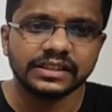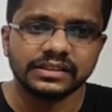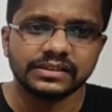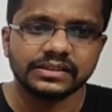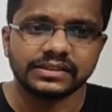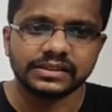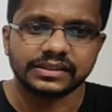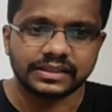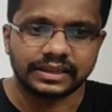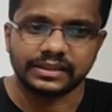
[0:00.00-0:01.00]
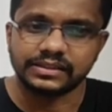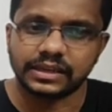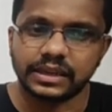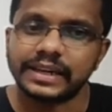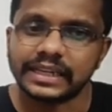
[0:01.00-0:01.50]
This is another
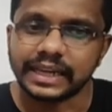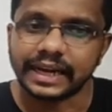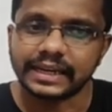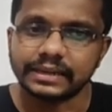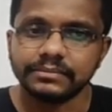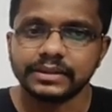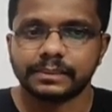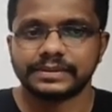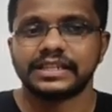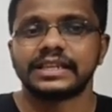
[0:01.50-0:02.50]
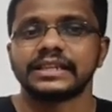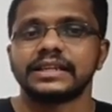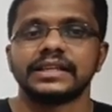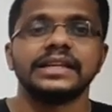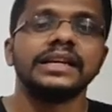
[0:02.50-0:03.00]
schematic diagram representing the